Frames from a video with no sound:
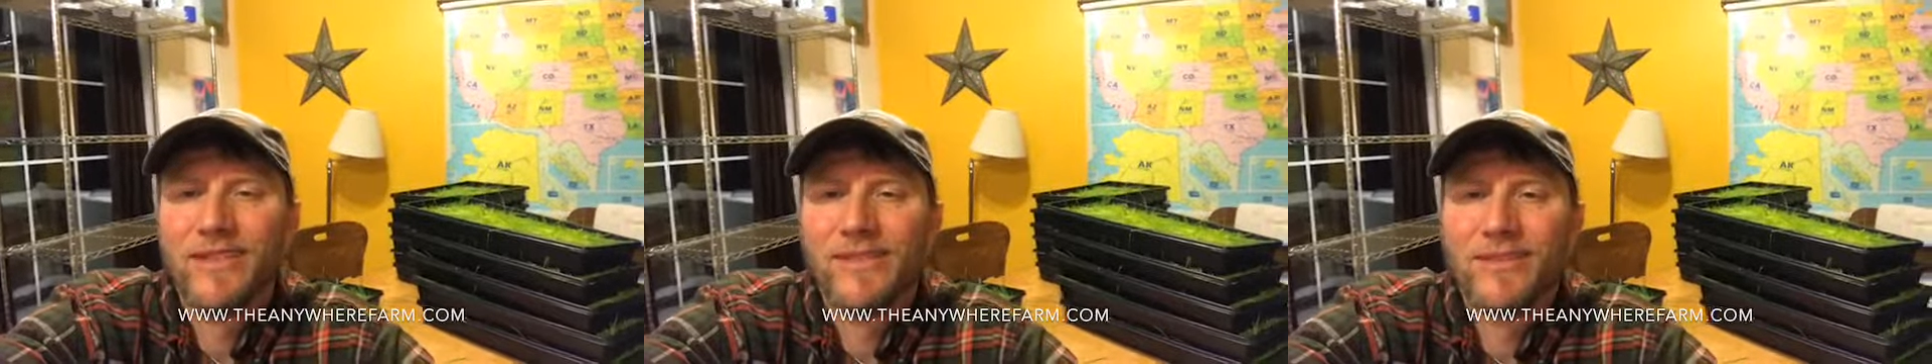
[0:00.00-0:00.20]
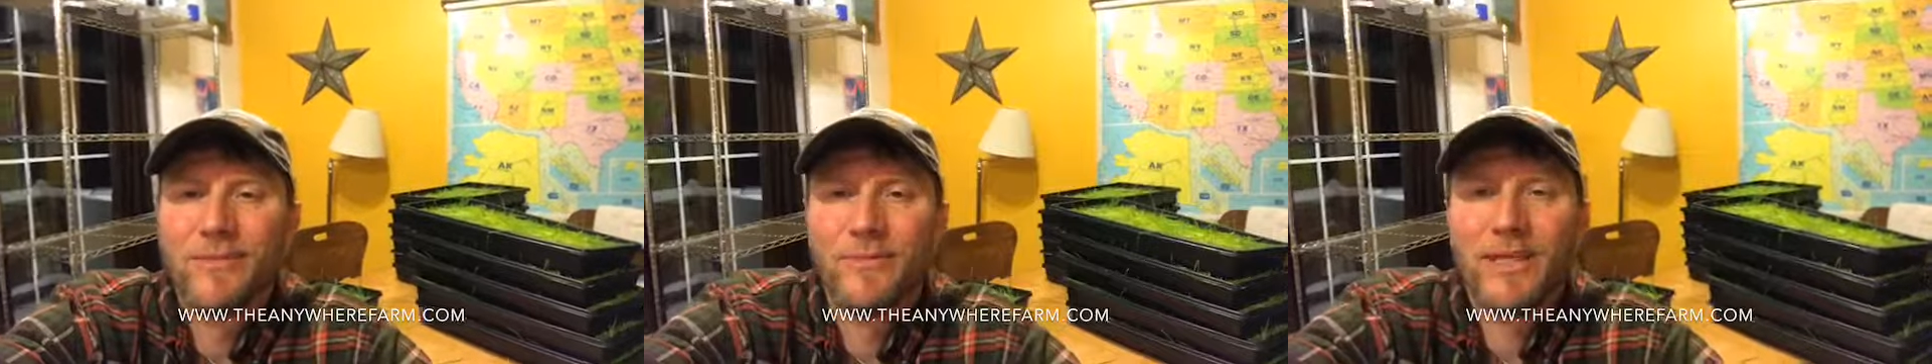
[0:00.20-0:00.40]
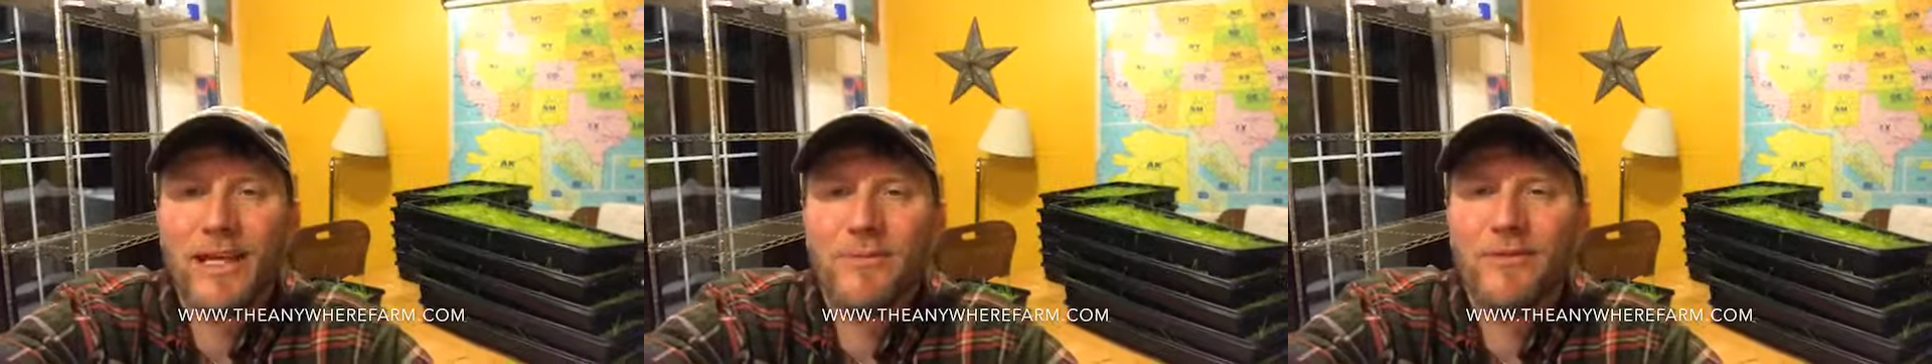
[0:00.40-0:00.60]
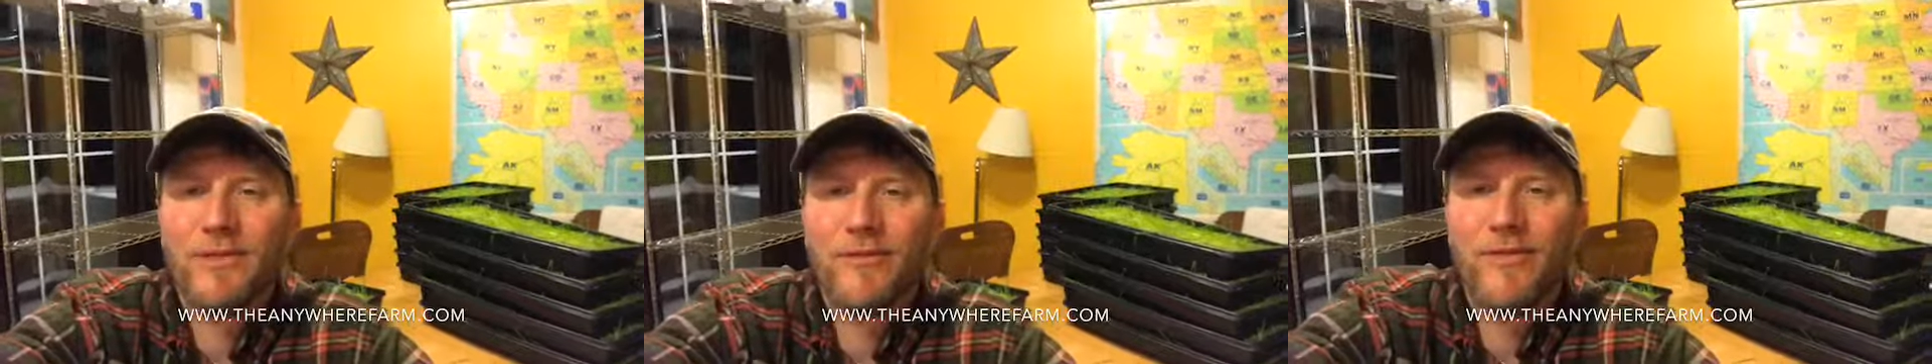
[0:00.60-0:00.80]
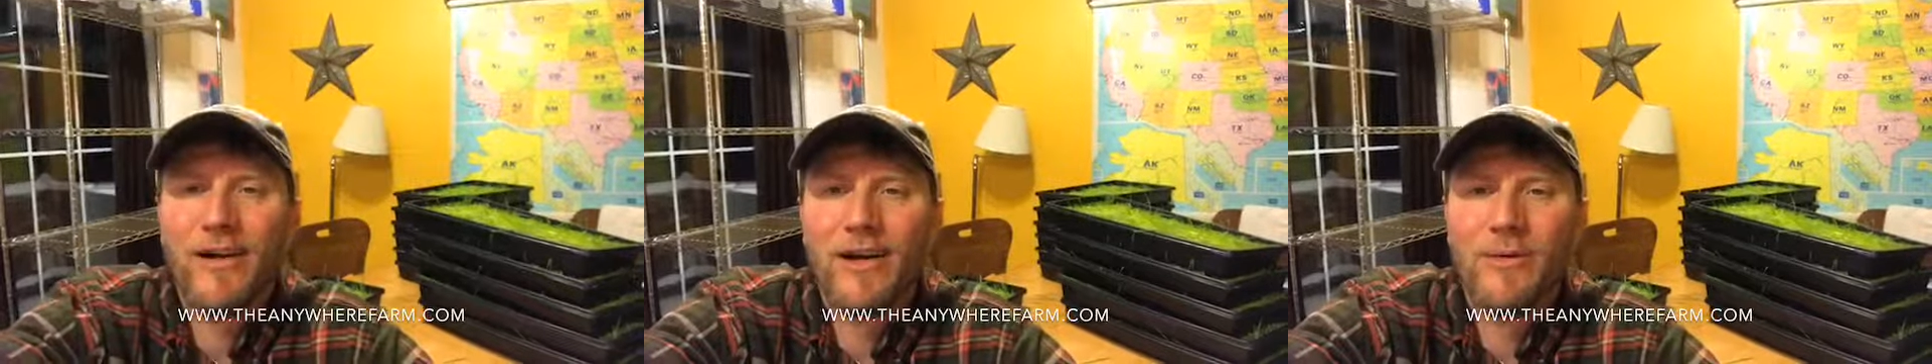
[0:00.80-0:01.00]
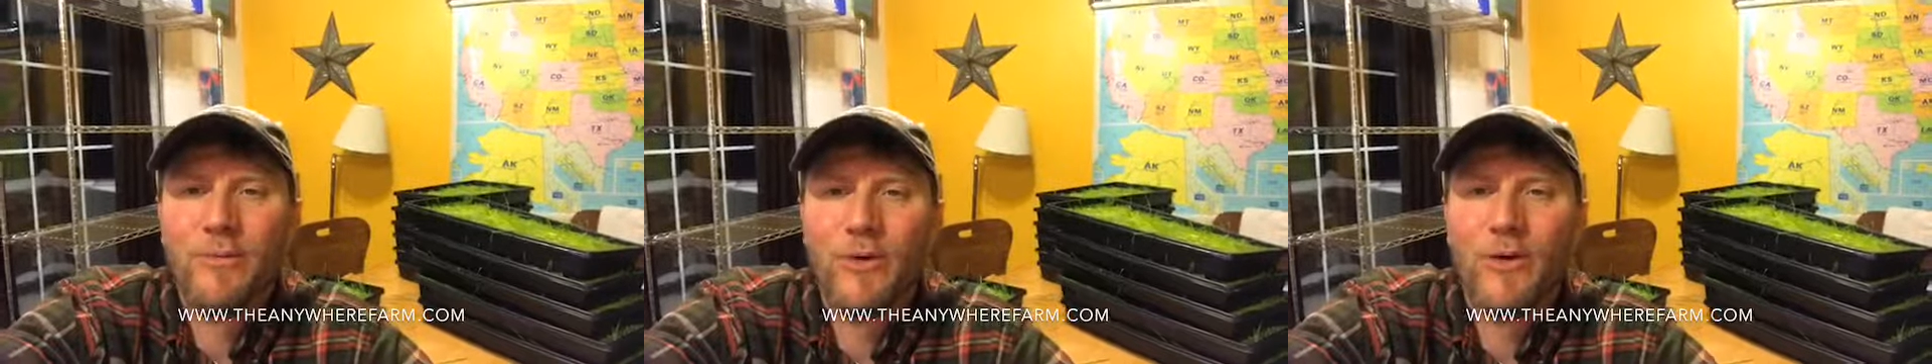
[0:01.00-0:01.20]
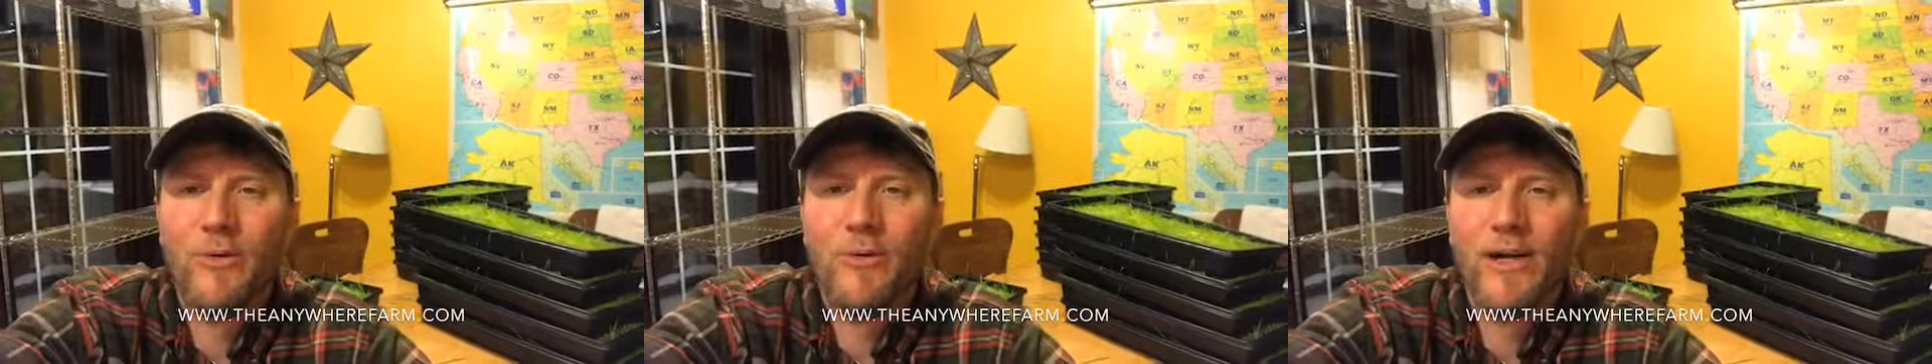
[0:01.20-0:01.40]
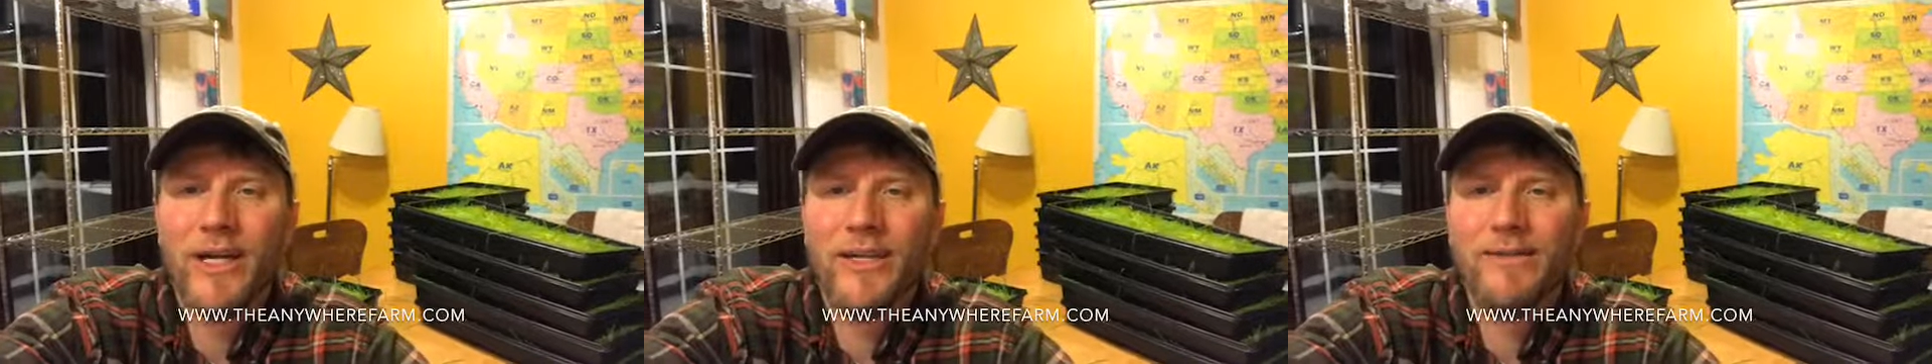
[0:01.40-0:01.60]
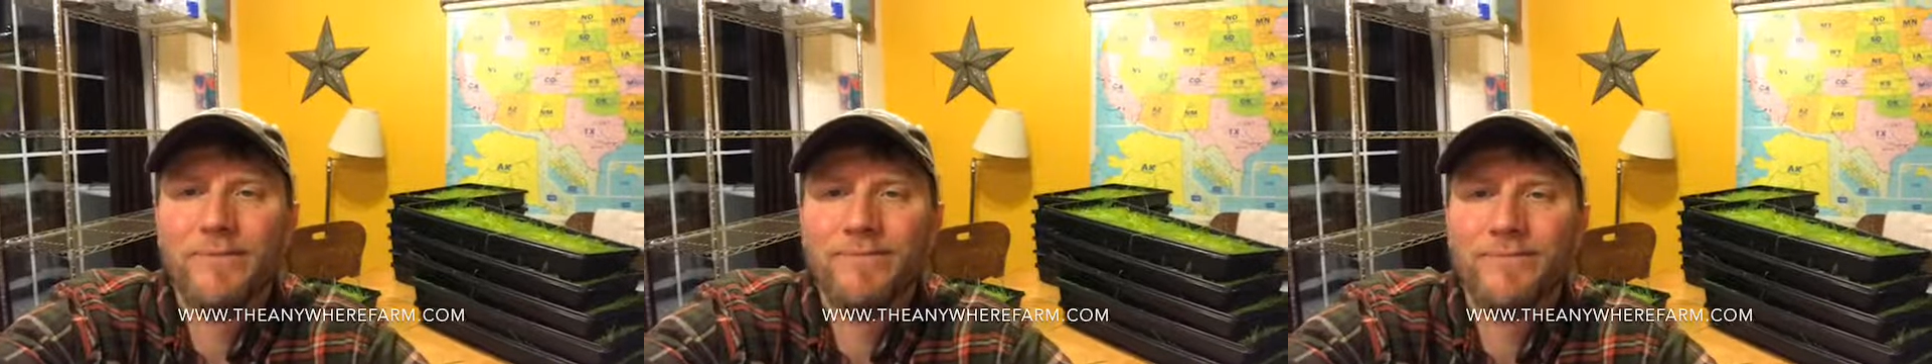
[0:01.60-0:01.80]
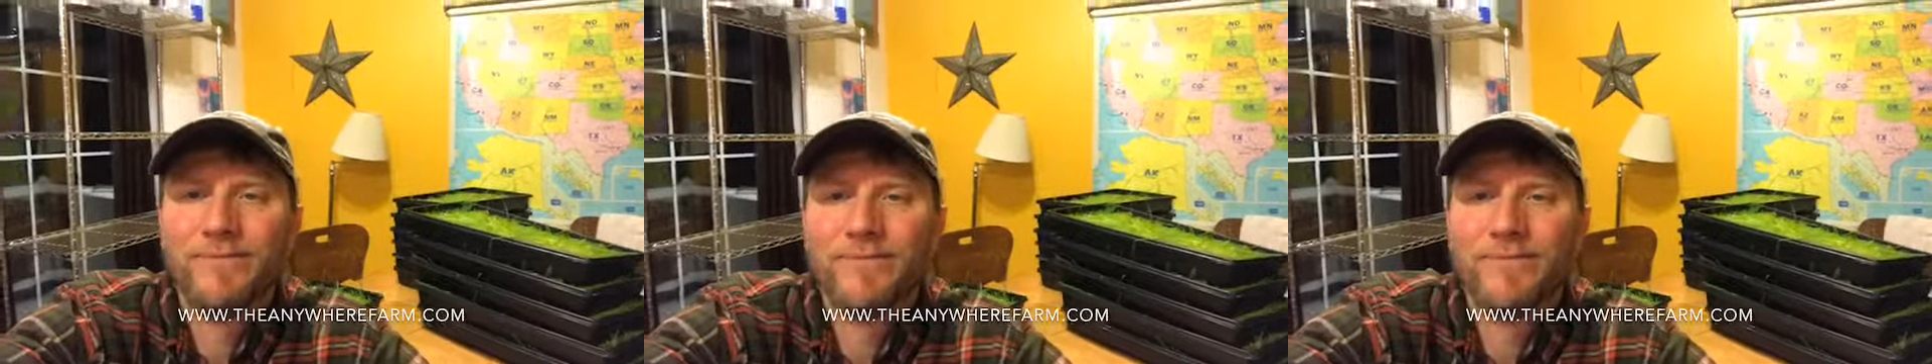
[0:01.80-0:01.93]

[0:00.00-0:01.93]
sometimes the farm won't wait.